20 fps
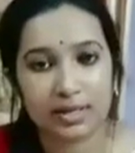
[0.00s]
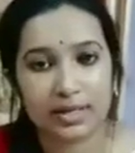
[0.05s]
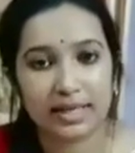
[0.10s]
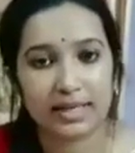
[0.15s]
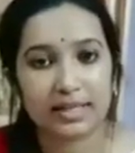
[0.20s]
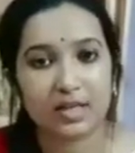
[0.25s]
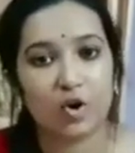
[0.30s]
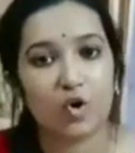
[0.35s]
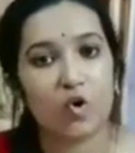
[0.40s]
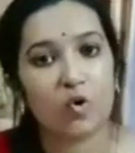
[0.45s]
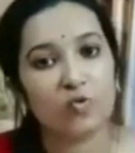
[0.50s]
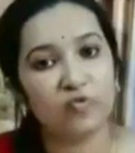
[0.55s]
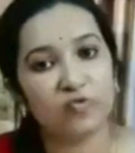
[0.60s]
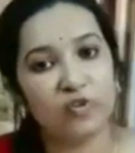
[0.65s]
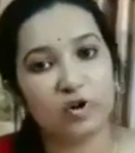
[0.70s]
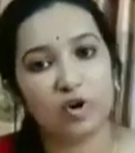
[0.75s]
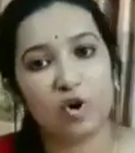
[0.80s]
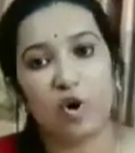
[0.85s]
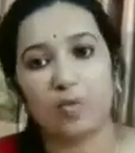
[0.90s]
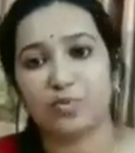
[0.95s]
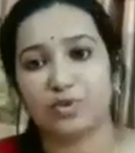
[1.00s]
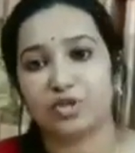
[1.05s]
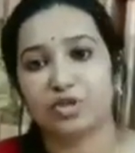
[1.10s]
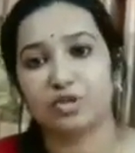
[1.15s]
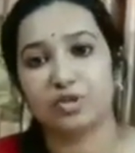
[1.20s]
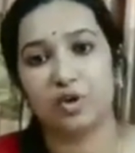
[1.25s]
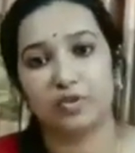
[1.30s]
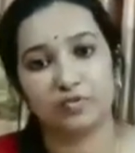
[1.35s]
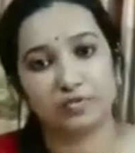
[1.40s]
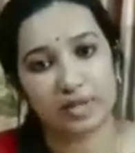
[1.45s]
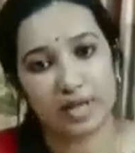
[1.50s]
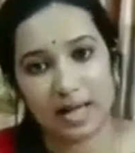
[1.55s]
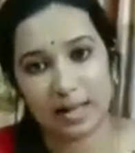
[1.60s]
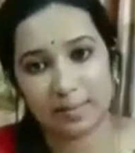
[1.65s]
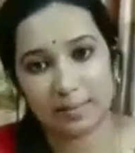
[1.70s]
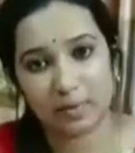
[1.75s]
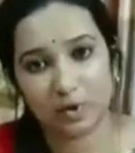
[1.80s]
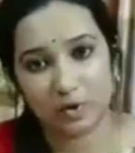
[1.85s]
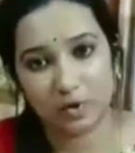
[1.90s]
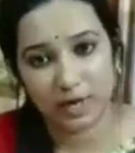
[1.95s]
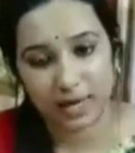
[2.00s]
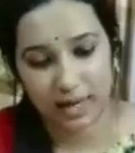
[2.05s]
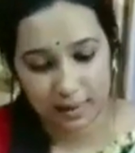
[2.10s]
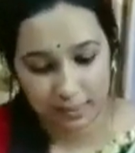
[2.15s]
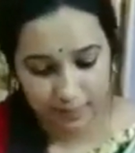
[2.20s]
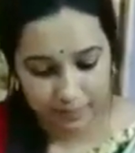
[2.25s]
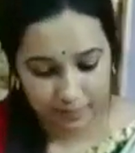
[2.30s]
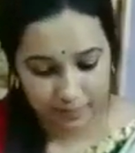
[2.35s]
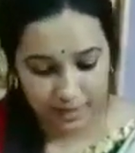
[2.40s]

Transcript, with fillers: in the homework option of the app okay